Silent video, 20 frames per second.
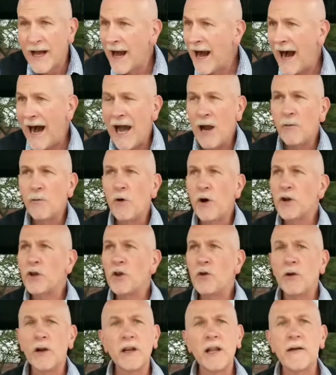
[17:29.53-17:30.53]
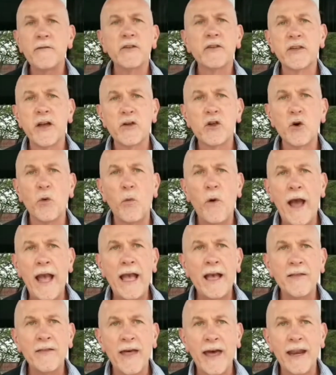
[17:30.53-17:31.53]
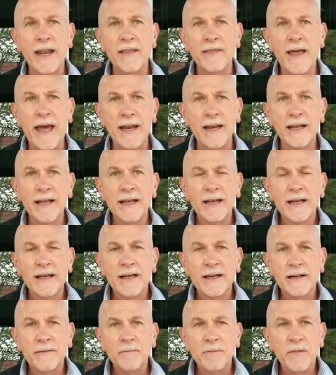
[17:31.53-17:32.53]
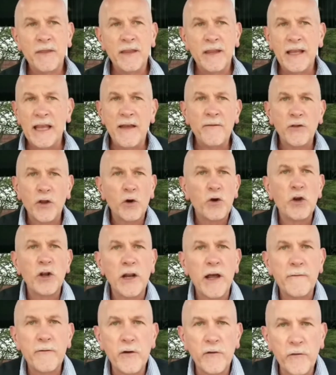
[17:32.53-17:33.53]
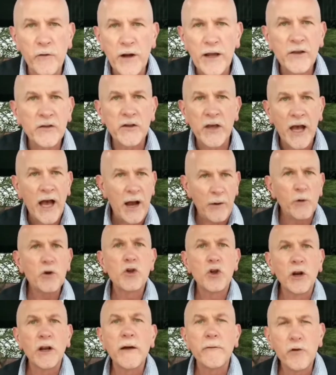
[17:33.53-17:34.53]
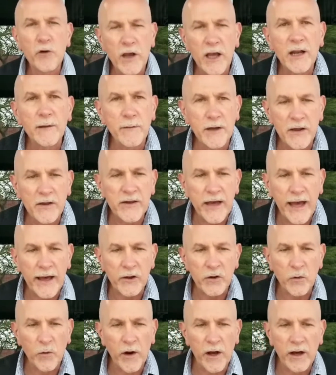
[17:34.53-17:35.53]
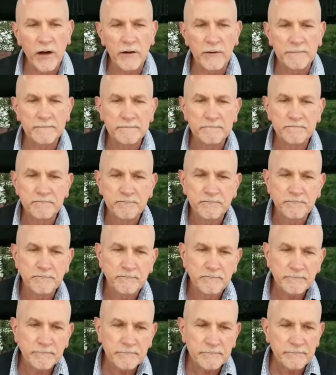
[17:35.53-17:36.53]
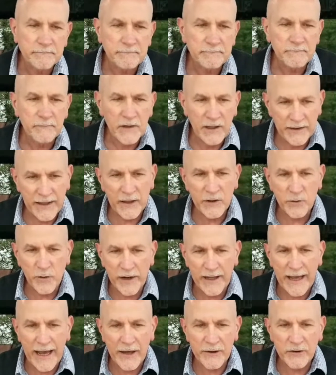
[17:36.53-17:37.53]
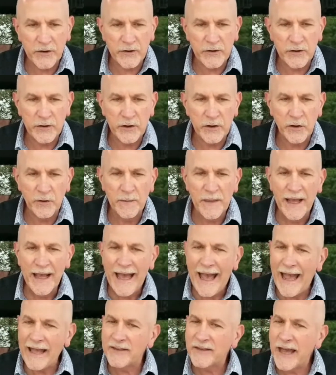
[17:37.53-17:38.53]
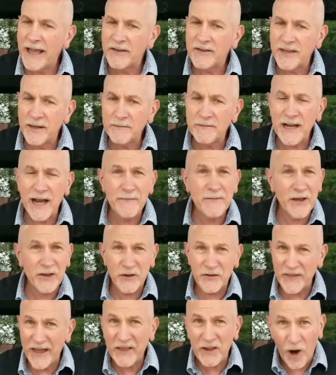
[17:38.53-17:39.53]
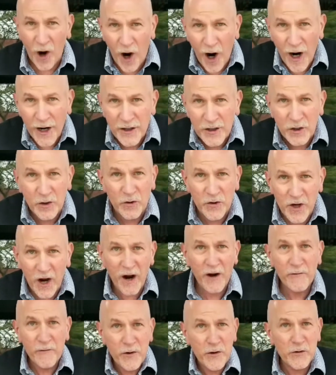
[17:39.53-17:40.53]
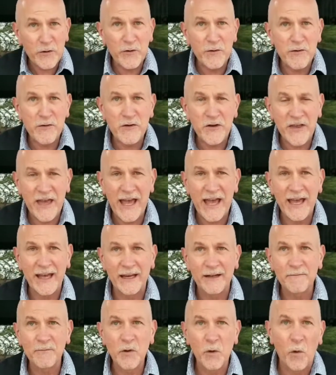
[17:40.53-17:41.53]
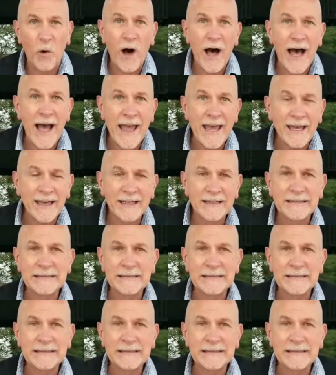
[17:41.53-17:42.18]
I want you to love in such a way that even though you love your friends, I want you to love your enemies as well. That's what he asks us to do. And sometimes that's hard to do. It's hard for us to understand. Why?